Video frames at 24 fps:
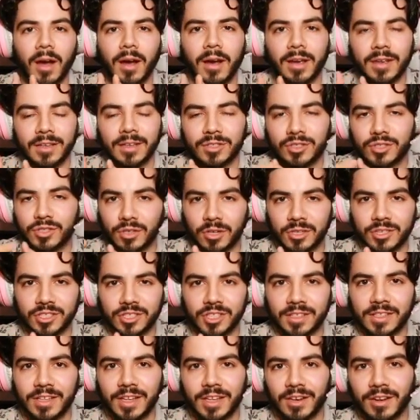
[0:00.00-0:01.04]

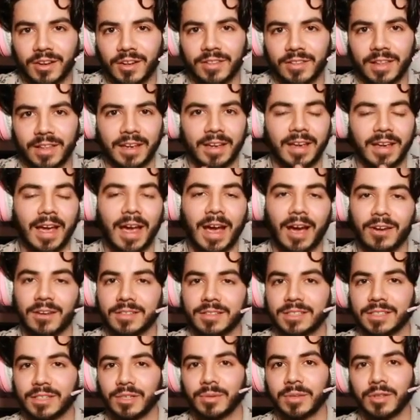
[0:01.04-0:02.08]
instruction kit on like how to
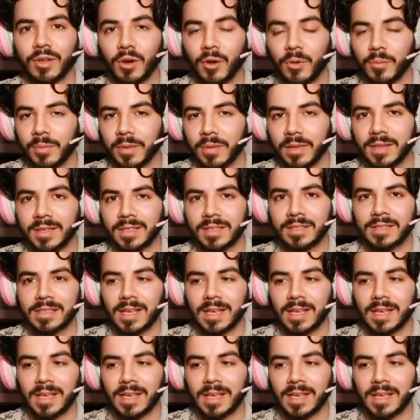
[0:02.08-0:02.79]
deal with homeless.